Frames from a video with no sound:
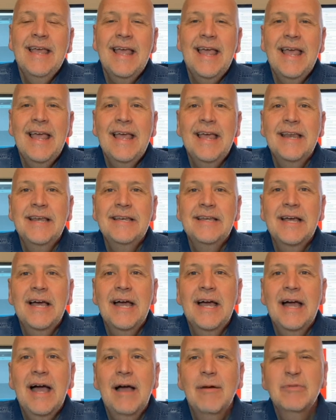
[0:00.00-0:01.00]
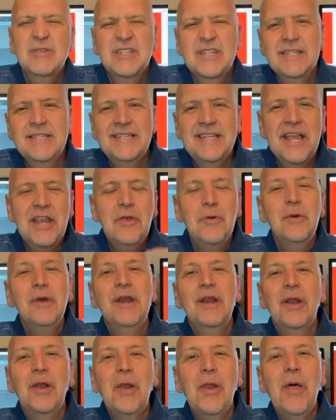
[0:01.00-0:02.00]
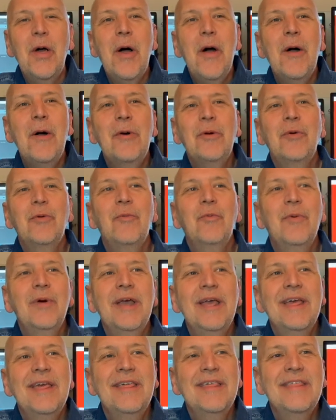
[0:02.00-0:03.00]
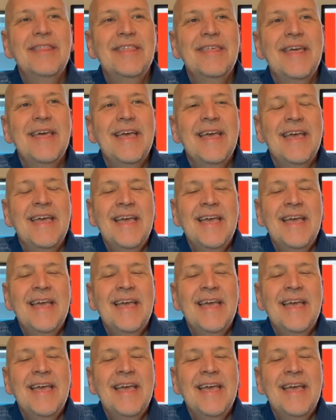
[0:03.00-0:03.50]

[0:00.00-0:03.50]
and I was continuing along with